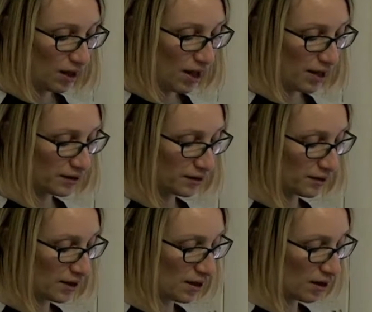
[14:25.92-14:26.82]

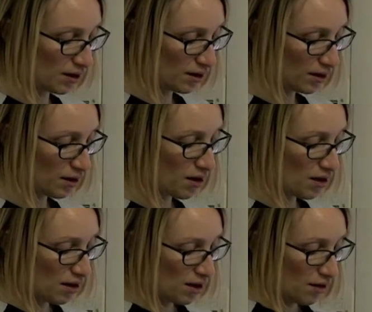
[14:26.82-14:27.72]
And
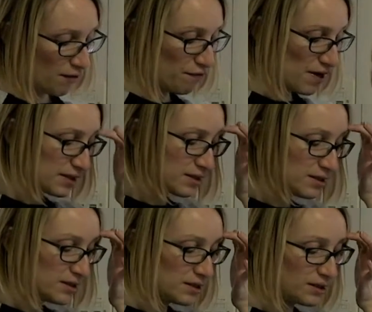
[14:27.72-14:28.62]

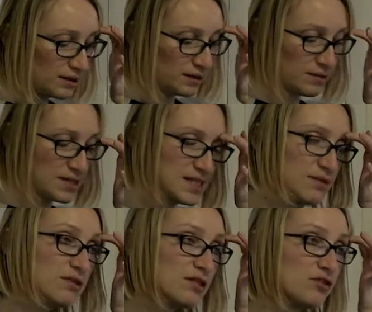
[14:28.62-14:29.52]
finally,
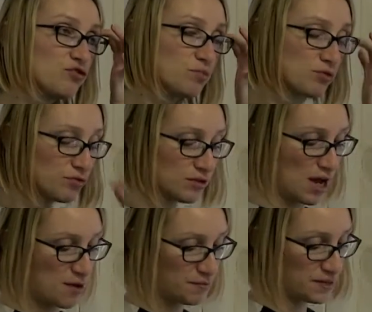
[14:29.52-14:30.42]
similarly to
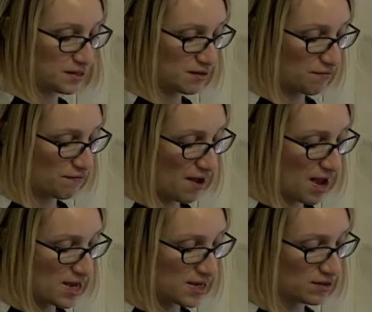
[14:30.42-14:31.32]
prototypes,
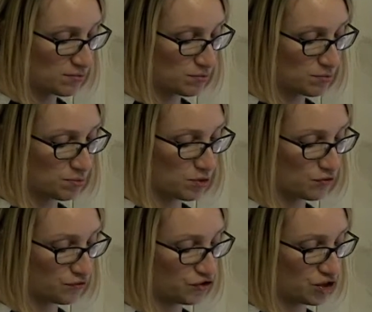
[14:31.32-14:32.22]
they
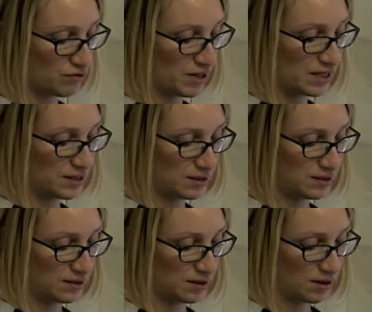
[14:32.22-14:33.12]
both
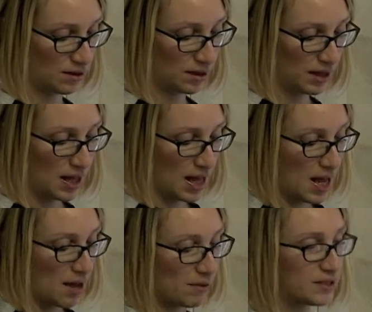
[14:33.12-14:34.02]
generated
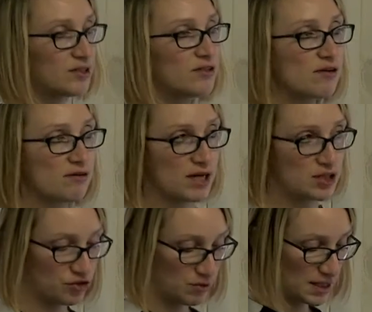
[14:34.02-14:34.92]
material
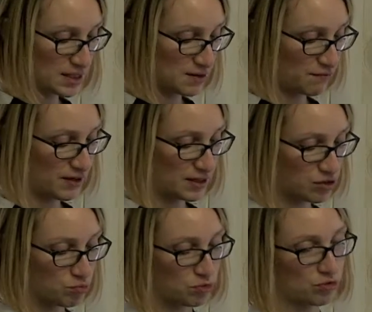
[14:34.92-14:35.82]
arrangements that
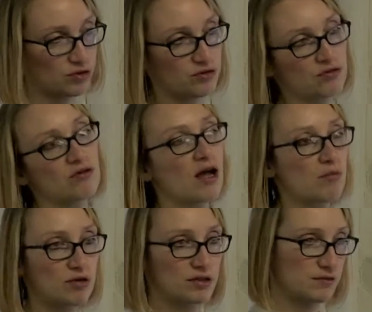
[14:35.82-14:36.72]
support
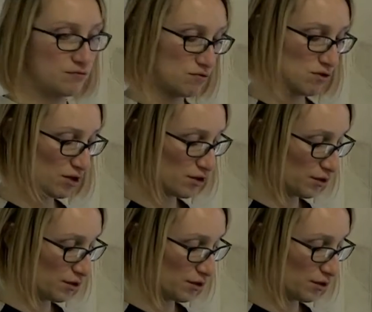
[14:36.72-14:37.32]
collaborative work.